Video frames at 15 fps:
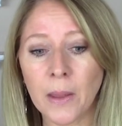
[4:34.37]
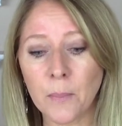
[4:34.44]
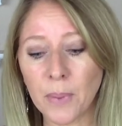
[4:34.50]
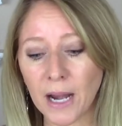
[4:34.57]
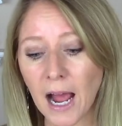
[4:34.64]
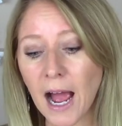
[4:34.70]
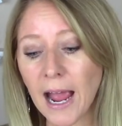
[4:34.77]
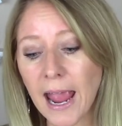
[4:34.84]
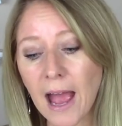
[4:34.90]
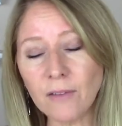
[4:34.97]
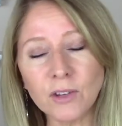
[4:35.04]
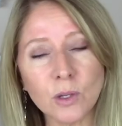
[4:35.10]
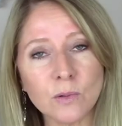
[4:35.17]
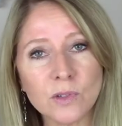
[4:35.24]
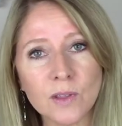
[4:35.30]
But I have
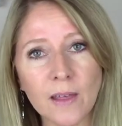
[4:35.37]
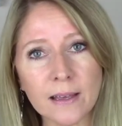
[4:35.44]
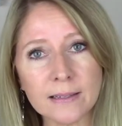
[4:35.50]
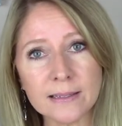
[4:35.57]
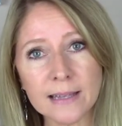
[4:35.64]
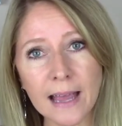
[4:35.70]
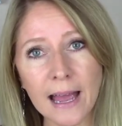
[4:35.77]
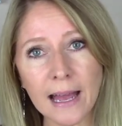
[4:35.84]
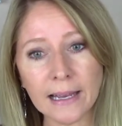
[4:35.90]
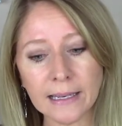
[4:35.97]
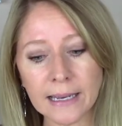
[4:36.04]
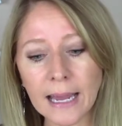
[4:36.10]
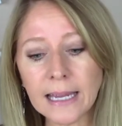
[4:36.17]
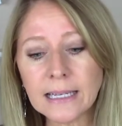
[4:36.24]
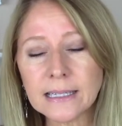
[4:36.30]
used this at
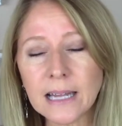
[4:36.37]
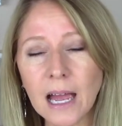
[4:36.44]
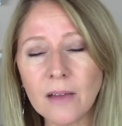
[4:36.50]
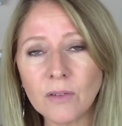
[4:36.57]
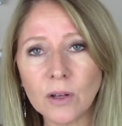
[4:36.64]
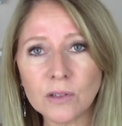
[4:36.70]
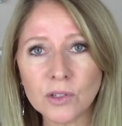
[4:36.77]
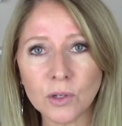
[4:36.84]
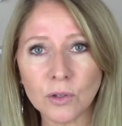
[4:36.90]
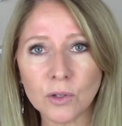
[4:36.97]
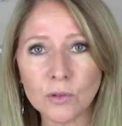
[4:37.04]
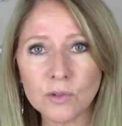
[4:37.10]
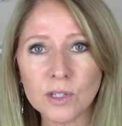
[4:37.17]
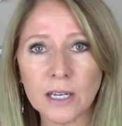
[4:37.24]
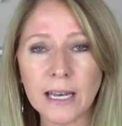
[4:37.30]
night. I've also
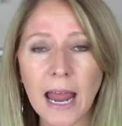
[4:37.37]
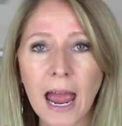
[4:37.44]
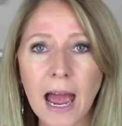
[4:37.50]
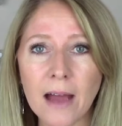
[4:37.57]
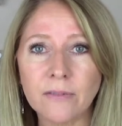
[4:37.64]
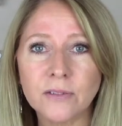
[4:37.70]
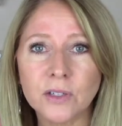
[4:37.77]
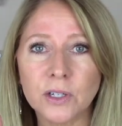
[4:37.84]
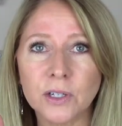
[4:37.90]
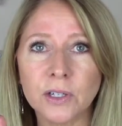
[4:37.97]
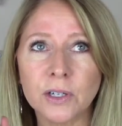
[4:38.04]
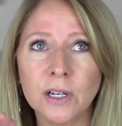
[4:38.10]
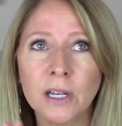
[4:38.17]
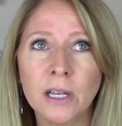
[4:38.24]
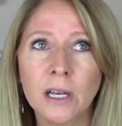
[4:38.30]
used it
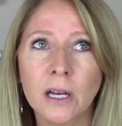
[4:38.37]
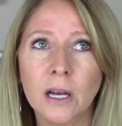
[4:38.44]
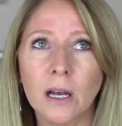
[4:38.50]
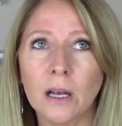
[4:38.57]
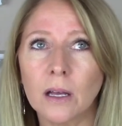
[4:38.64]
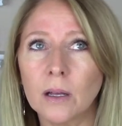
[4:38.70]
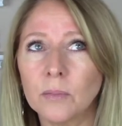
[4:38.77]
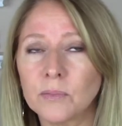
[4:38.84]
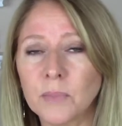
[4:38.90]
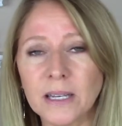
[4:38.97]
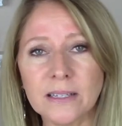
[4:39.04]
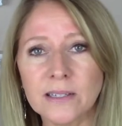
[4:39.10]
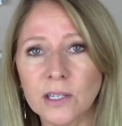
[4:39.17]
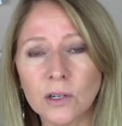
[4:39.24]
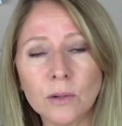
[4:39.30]
after um, my
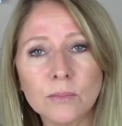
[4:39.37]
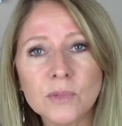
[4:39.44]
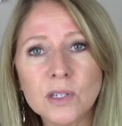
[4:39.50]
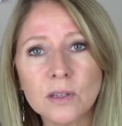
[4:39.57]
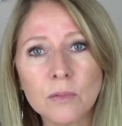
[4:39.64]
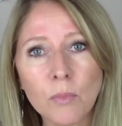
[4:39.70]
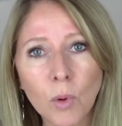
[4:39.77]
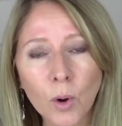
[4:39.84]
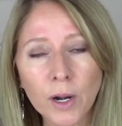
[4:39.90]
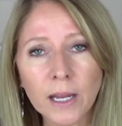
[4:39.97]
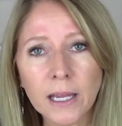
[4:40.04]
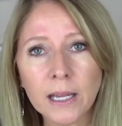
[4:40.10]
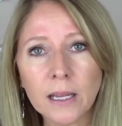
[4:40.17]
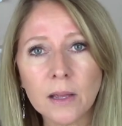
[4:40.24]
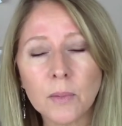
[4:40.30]
serums in the
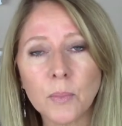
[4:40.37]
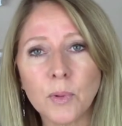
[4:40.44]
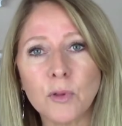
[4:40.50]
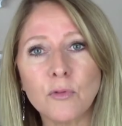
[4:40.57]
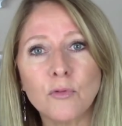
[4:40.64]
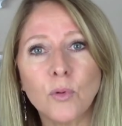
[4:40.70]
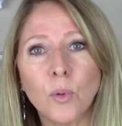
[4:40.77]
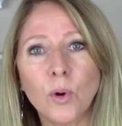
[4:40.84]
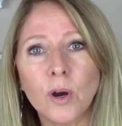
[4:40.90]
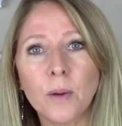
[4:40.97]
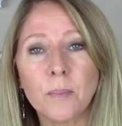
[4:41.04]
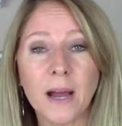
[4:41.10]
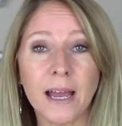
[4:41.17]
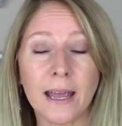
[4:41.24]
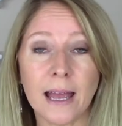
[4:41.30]
morning before
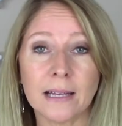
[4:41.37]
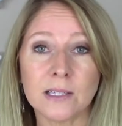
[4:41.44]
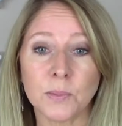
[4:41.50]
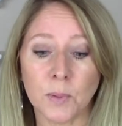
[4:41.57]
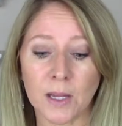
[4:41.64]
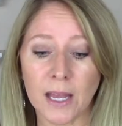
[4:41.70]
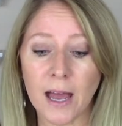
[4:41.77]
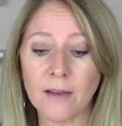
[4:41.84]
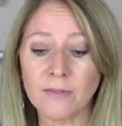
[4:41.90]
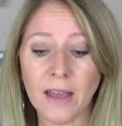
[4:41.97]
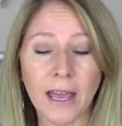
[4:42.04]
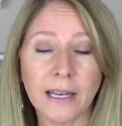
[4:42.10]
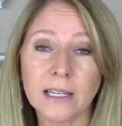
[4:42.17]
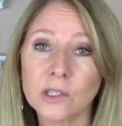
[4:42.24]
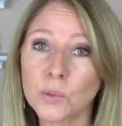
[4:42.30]
my SPF
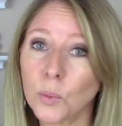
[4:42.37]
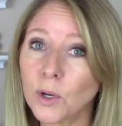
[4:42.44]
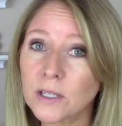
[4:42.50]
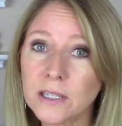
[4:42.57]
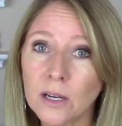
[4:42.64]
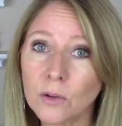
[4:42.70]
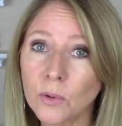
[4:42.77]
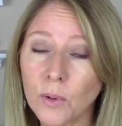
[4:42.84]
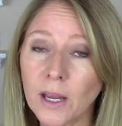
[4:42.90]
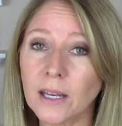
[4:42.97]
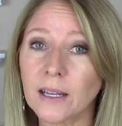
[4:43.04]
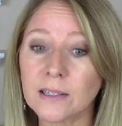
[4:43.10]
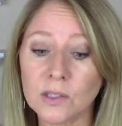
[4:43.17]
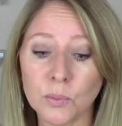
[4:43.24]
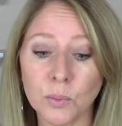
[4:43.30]
and it's worked out great.
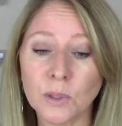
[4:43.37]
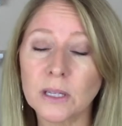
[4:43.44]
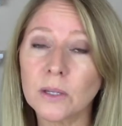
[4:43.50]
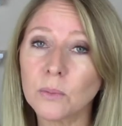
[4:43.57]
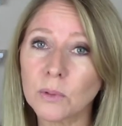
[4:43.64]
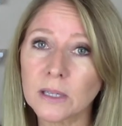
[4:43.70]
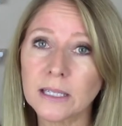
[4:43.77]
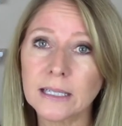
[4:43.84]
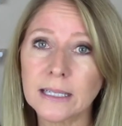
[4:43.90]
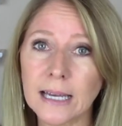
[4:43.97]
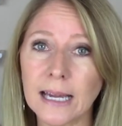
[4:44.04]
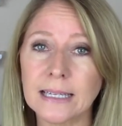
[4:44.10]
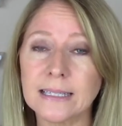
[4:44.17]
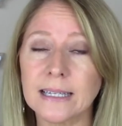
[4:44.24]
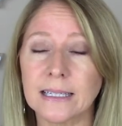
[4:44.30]
It's really, really
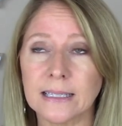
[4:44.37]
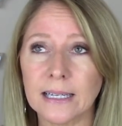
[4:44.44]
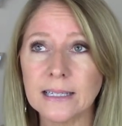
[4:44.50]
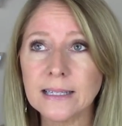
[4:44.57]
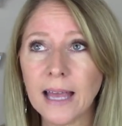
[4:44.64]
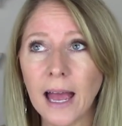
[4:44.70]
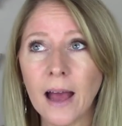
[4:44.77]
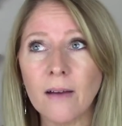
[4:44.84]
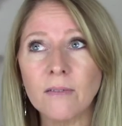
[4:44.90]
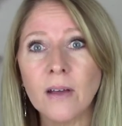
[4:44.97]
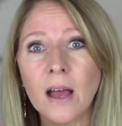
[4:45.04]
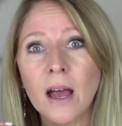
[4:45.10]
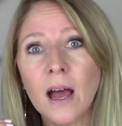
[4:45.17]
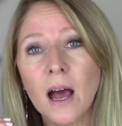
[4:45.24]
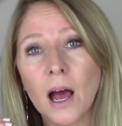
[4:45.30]
nice. It does have
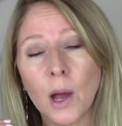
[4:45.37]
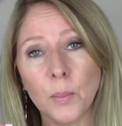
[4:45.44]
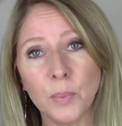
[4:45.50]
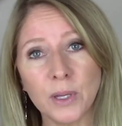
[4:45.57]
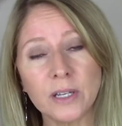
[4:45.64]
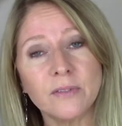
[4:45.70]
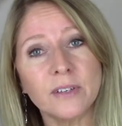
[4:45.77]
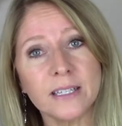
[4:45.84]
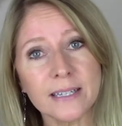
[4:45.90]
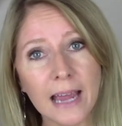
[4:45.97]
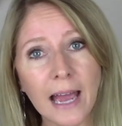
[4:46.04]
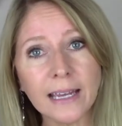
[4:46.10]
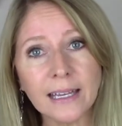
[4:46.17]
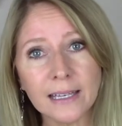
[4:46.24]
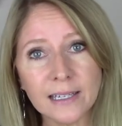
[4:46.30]
a bit of a
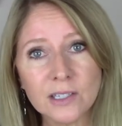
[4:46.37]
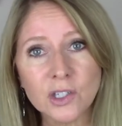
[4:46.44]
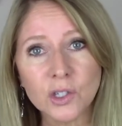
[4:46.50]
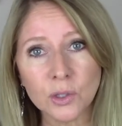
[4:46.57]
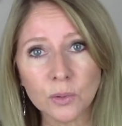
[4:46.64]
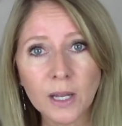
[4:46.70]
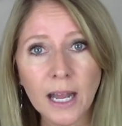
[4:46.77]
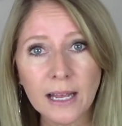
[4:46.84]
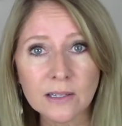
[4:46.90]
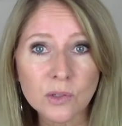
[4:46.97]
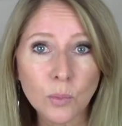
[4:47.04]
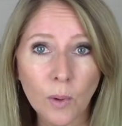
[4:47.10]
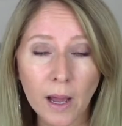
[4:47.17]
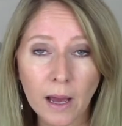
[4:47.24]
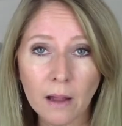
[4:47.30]
tackiness to it as
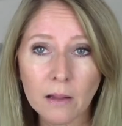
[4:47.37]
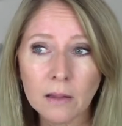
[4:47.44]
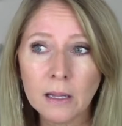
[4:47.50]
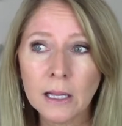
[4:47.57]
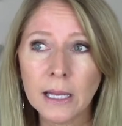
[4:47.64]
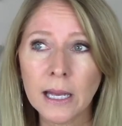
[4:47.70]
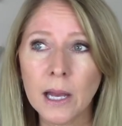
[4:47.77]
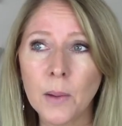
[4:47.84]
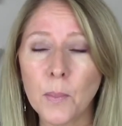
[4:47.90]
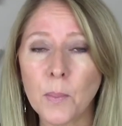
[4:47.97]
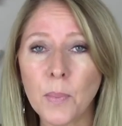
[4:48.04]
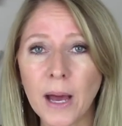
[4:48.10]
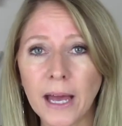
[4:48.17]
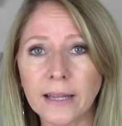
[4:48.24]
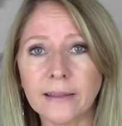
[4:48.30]
well.
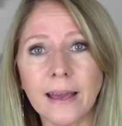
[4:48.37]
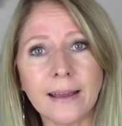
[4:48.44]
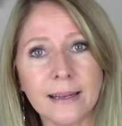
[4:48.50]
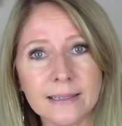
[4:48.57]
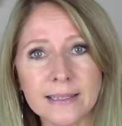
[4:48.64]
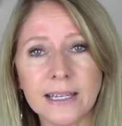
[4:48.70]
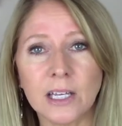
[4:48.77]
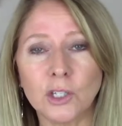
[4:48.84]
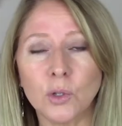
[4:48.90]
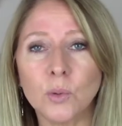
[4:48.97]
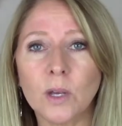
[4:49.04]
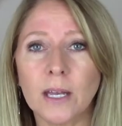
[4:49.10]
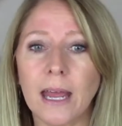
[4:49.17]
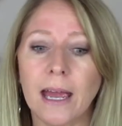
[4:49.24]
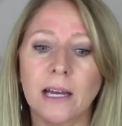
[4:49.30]
But like I said, you
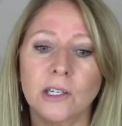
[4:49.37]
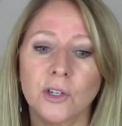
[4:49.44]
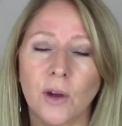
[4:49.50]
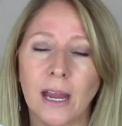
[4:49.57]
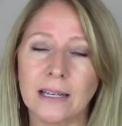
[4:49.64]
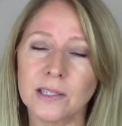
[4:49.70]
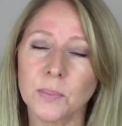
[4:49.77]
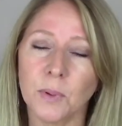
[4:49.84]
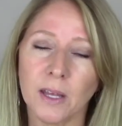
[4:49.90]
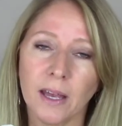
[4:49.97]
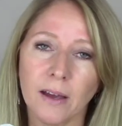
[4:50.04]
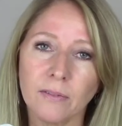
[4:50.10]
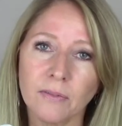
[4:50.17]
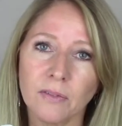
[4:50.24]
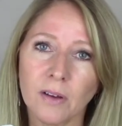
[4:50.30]
can add your
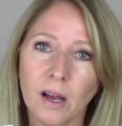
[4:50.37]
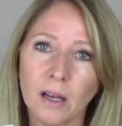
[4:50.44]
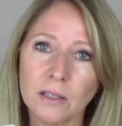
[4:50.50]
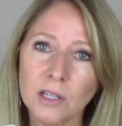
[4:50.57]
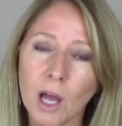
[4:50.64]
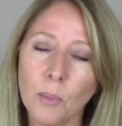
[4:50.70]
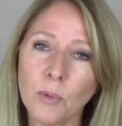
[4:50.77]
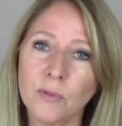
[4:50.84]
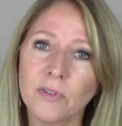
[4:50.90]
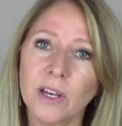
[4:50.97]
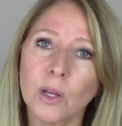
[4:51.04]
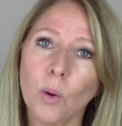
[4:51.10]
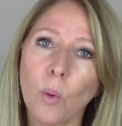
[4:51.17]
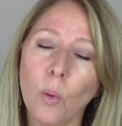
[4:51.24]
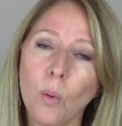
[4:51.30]
SPF on top of
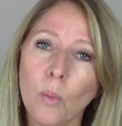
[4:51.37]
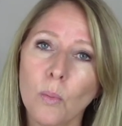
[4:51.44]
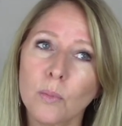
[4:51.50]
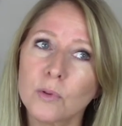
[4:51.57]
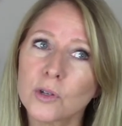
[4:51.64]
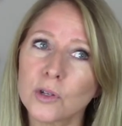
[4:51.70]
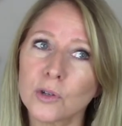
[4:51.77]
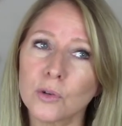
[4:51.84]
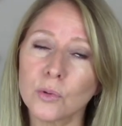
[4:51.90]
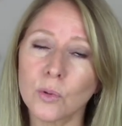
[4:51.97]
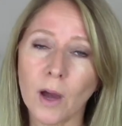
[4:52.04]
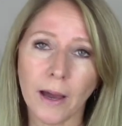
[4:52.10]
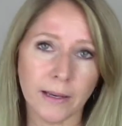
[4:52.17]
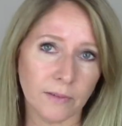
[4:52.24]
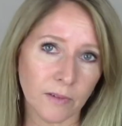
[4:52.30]
it to
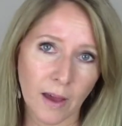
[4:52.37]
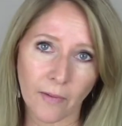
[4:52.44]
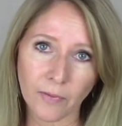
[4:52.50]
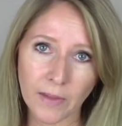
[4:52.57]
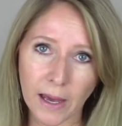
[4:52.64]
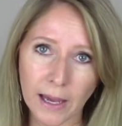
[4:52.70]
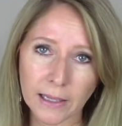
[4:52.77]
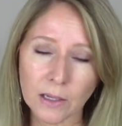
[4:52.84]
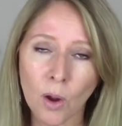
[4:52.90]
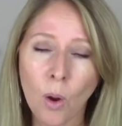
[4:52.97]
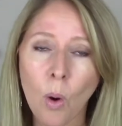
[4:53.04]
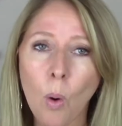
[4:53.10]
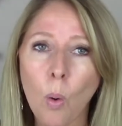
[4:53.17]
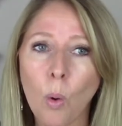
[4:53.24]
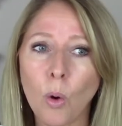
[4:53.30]
kind of cut that
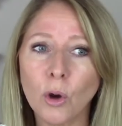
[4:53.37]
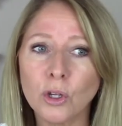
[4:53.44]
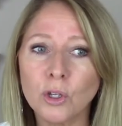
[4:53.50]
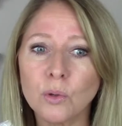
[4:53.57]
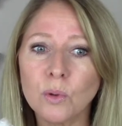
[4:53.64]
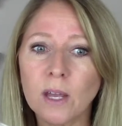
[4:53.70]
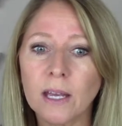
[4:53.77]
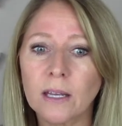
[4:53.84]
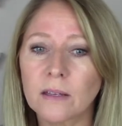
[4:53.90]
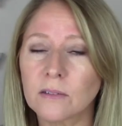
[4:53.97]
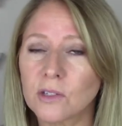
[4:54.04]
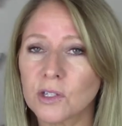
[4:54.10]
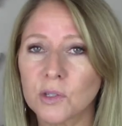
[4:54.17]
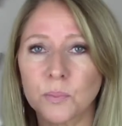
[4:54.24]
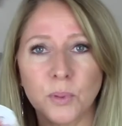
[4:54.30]
or you can
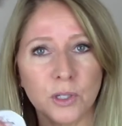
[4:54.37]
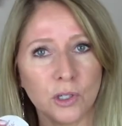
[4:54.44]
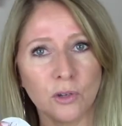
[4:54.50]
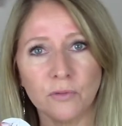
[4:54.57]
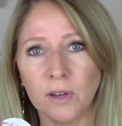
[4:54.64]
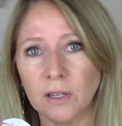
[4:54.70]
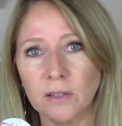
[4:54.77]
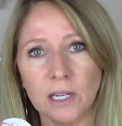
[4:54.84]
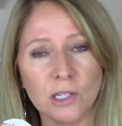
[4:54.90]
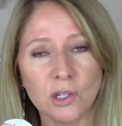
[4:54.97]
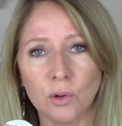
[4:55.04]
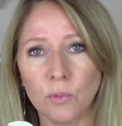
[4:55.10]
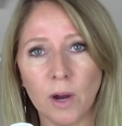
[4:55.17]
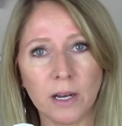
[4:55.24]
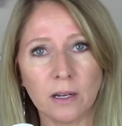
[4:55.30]
just put your
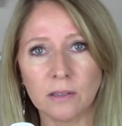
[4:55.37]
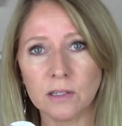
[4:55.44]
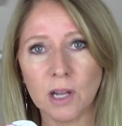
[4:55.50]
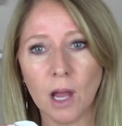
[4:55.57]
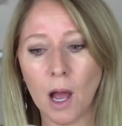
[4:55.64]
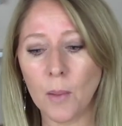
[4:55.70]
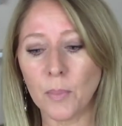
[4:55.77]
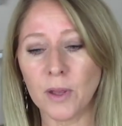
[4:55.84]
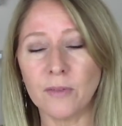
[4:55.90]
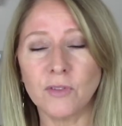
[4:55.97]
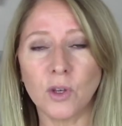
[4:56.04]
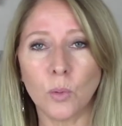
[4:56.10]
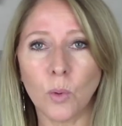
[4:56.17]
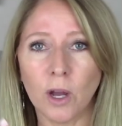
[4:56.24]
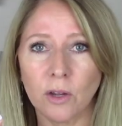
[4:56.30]
foundation right on top if
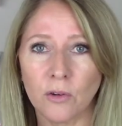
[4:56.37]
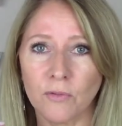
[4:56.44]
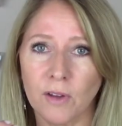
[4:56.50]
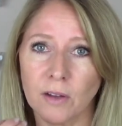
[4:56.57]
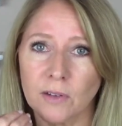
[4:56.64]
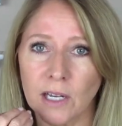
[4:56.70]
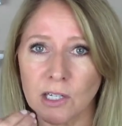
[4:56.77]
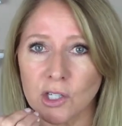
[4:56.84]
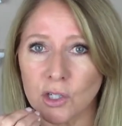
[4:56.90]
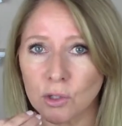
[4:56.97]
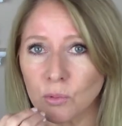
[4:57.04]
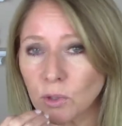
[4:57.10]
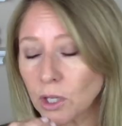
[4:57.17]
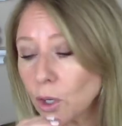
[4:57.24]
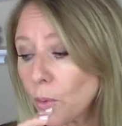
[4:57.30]
you want your foundation to
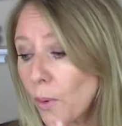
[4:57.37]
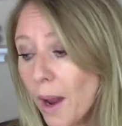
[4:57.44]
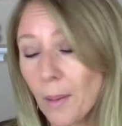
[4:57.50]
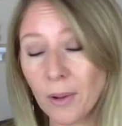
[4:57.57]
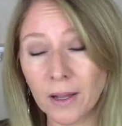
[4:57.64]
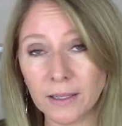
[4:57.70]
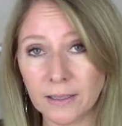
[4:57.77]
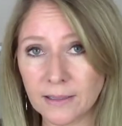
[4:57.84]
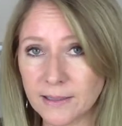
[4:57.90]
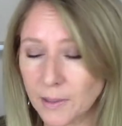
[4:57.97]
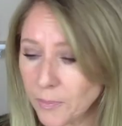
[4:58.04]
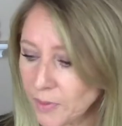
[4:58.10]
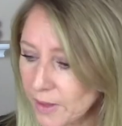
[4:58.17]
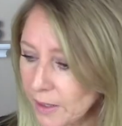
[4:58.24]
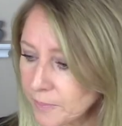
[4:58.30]
really grab onto
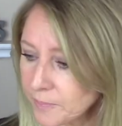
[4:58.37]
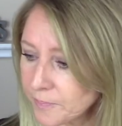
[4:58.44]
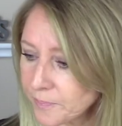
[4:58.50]
something.